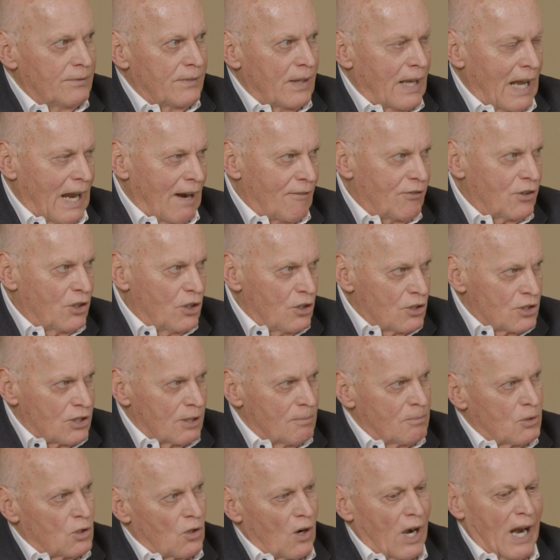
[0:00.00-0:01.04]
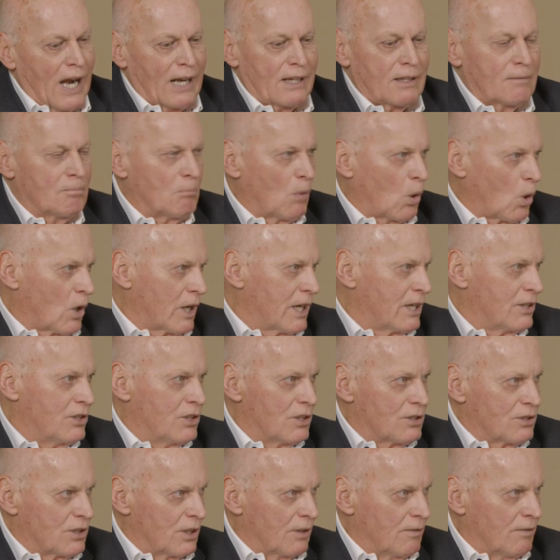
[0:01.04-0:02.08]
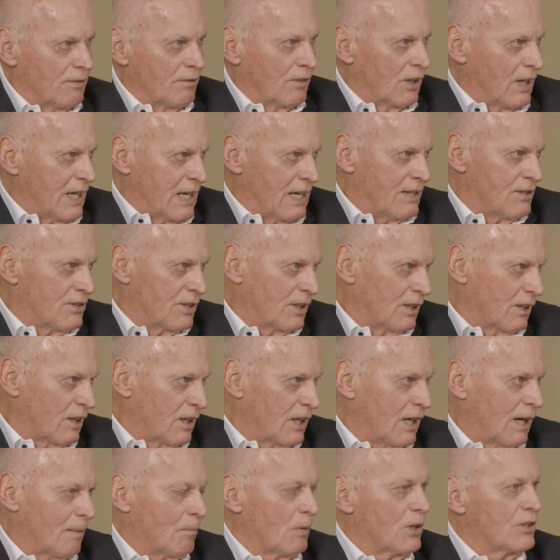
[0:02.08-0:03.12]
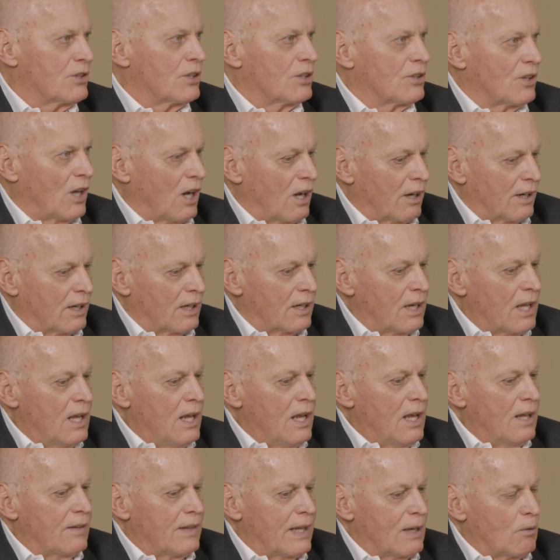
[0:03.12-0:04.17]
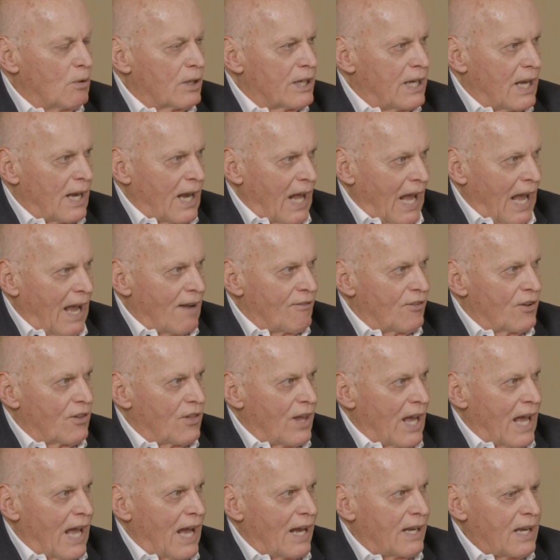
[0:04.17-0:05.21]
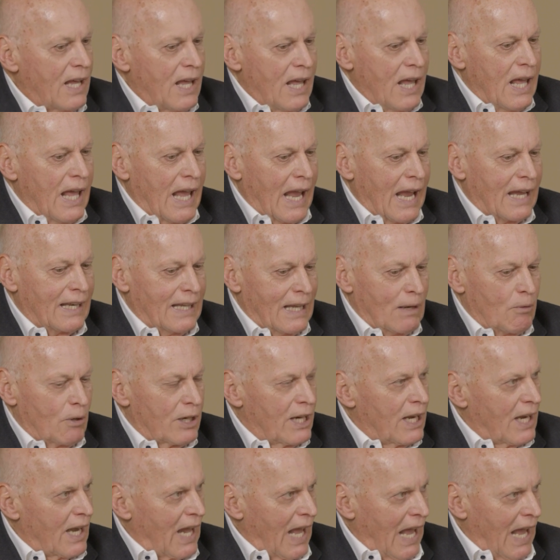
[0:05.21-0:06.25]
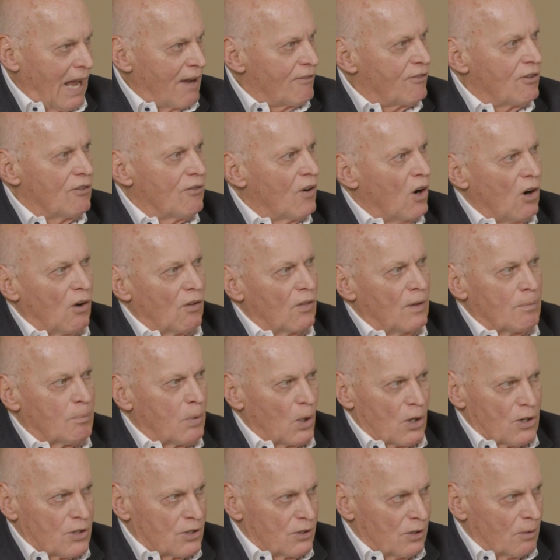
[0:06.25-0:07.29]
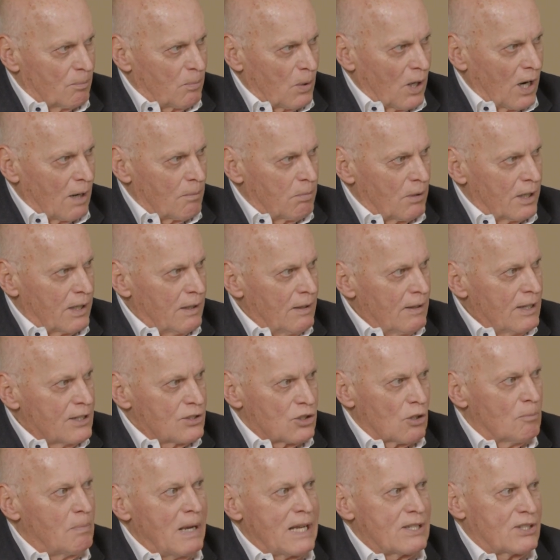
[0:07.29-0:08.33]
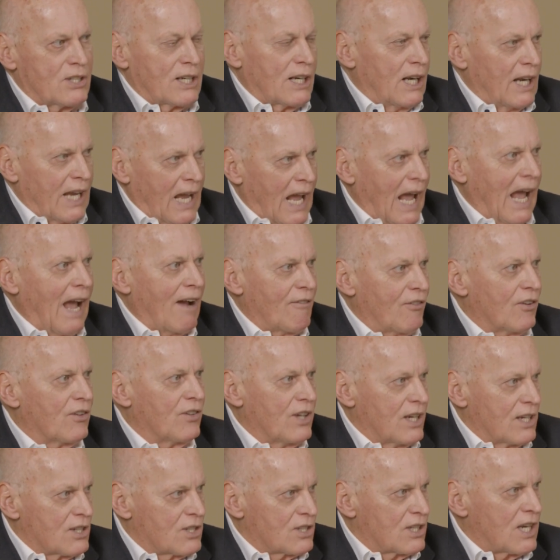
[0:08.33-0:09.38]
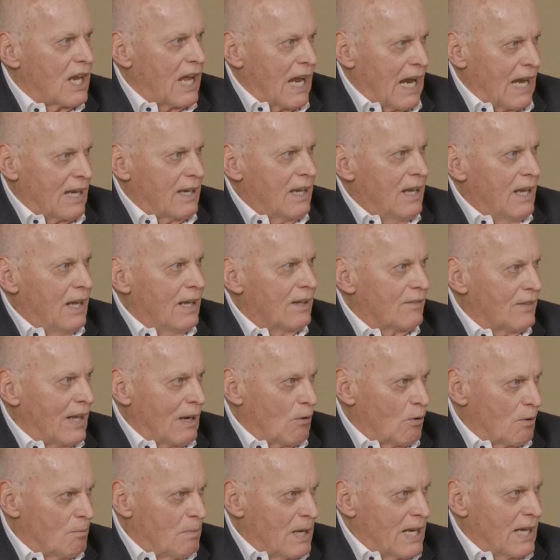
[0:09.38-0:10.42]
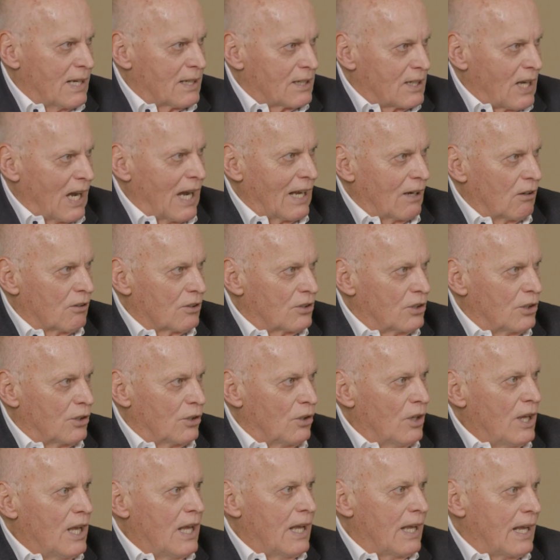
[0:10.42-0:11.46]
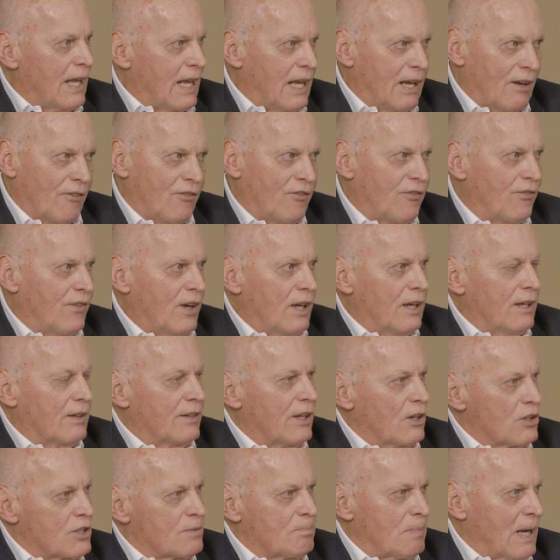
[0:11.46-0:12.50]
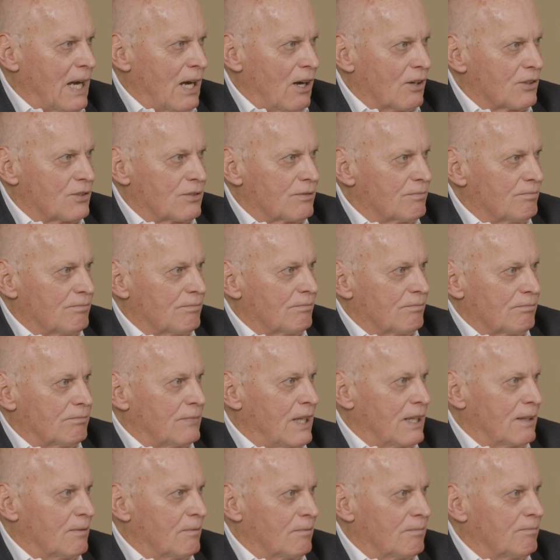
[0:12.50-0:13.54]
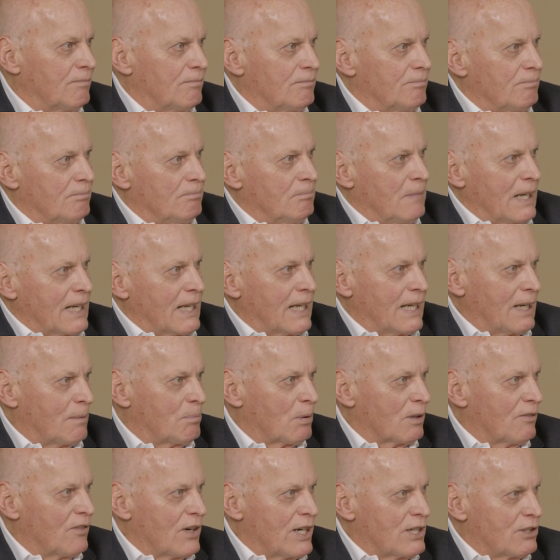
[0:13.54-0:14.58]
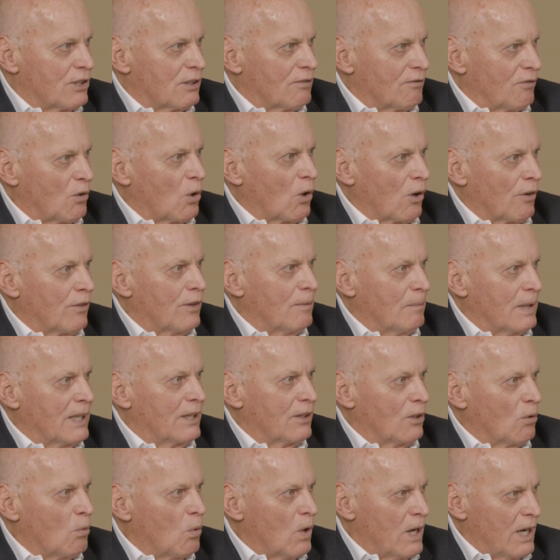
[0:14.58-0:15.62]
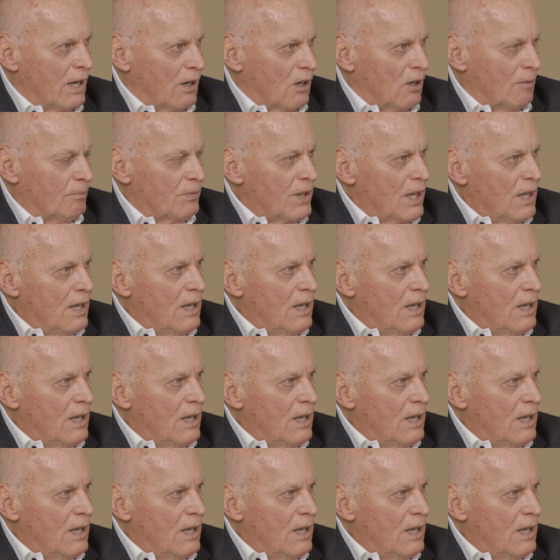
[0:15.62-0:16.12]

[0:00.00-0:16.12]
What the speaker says: After you subtract mortgages and liens and encumbrances on it, they would get half of that, and they would get half of all the personal property. So basically half of the estate they would be entitled to if their spouse didn't make any provision for them in the will.